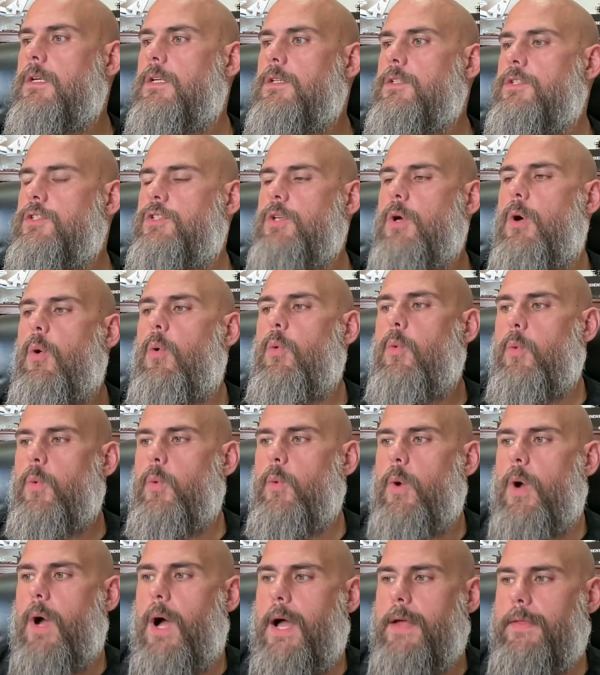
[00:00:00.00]
So
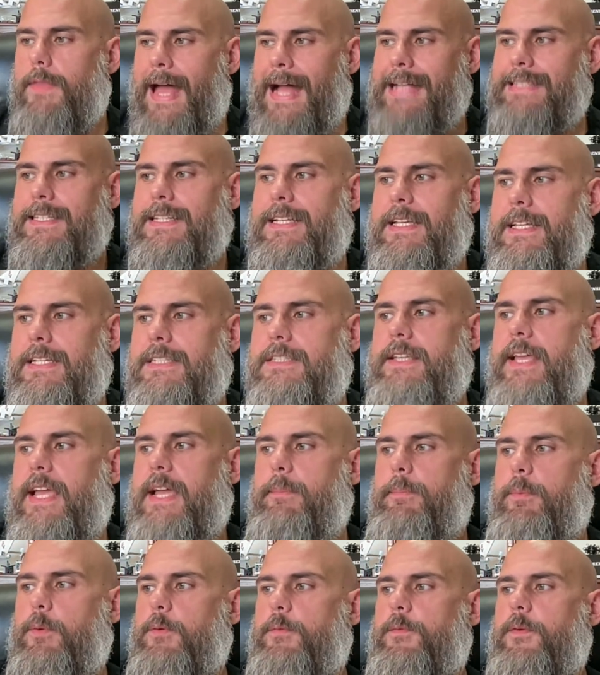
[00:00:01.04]
that's an
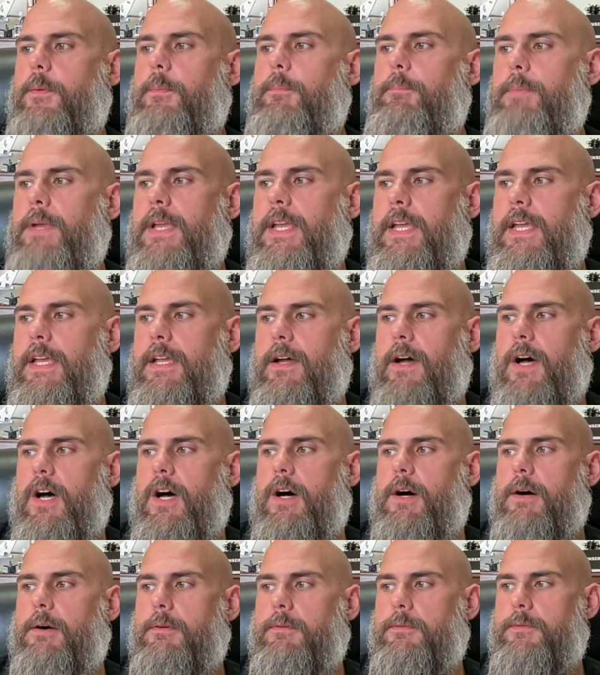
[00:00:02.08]
example for me
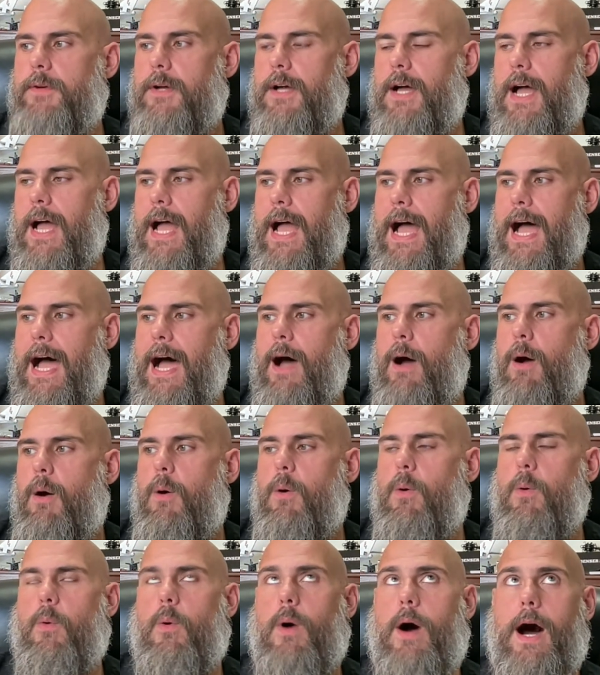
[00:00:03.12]
of
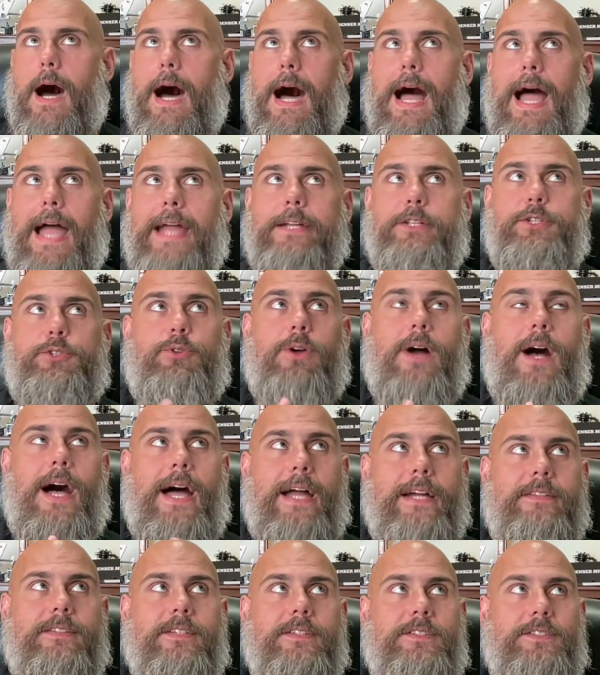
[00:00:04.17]
how I
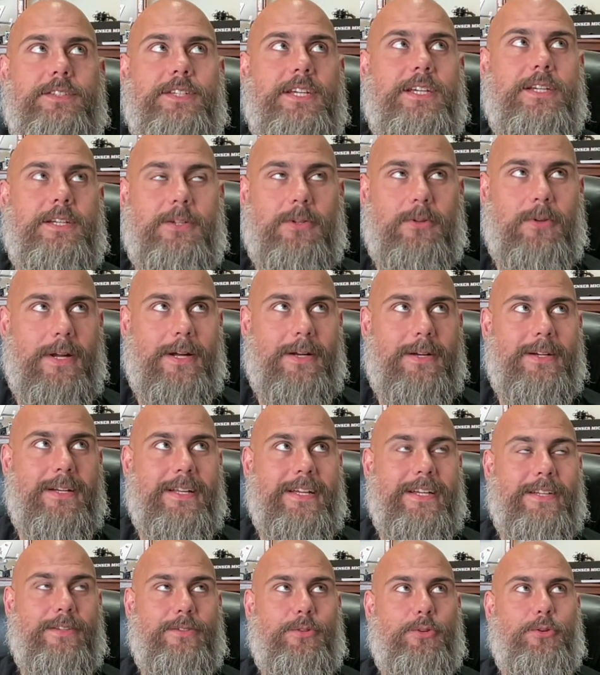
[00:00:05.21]
try to seek
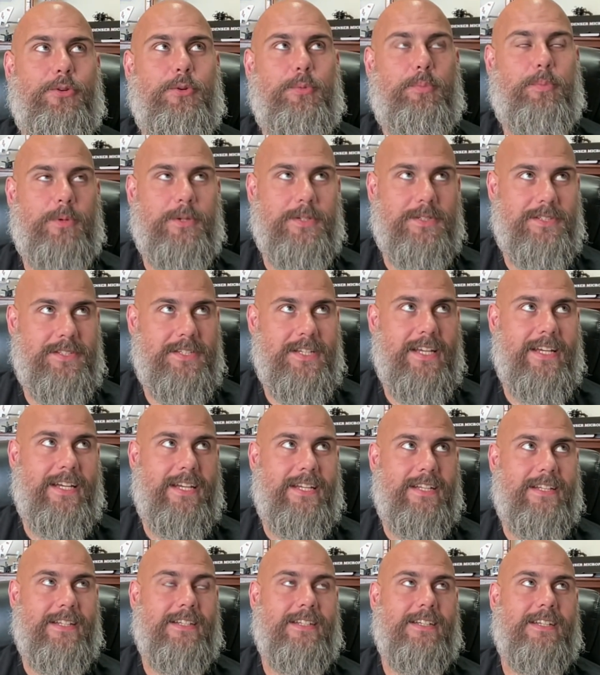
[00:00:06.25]
clarity to
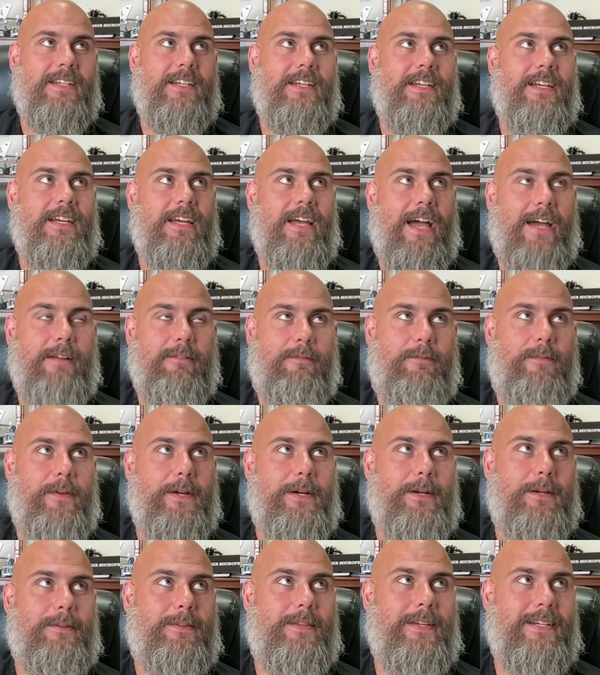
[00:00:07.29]
proceed and
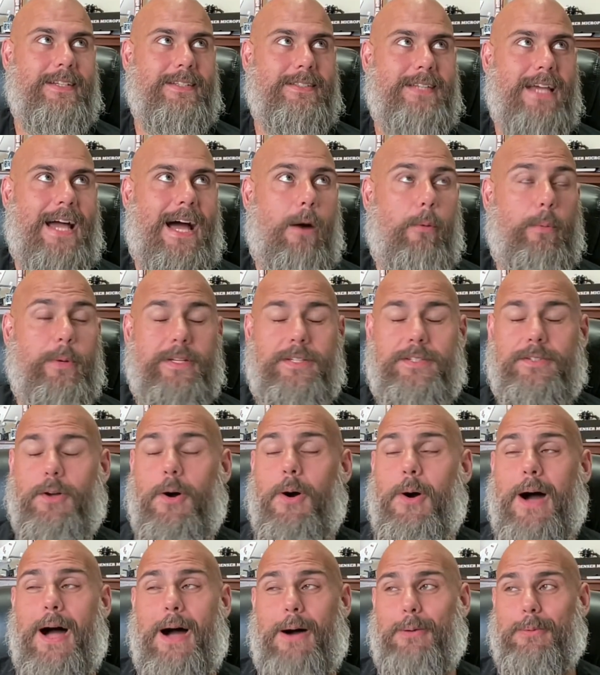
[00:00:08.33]
figure things out. We
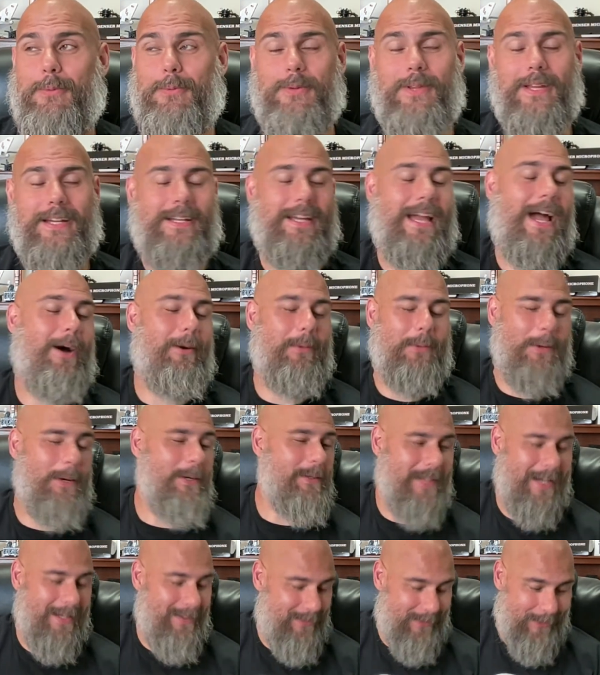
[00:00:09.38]
saw how long
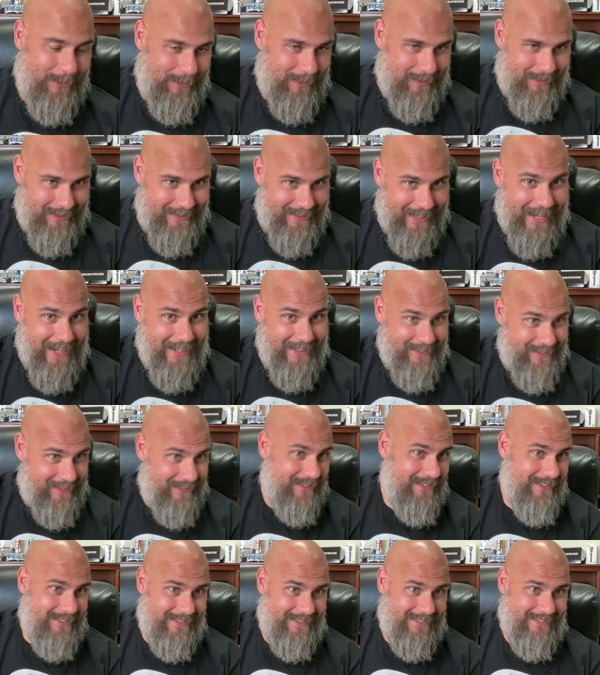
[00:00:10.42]
that took, days
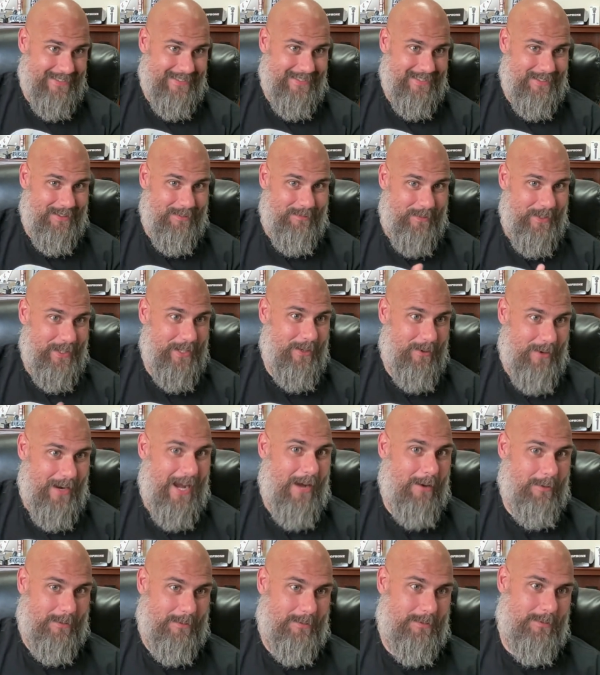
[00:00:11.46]
to figure
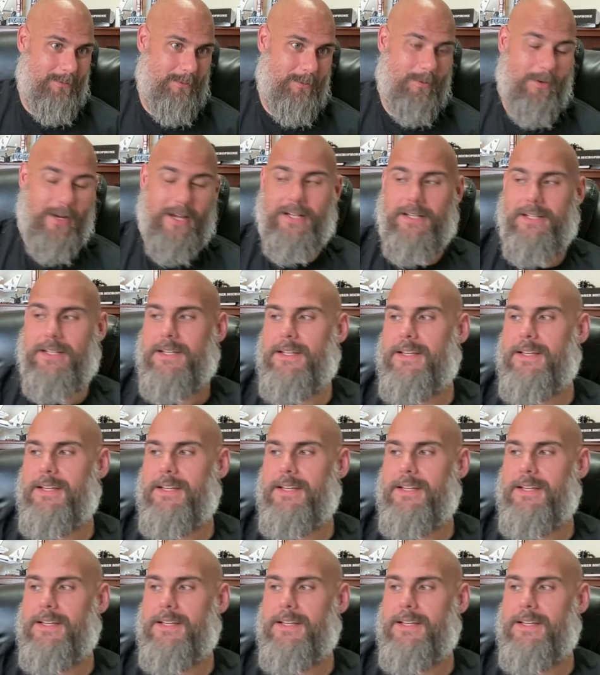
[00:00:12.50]
out, right?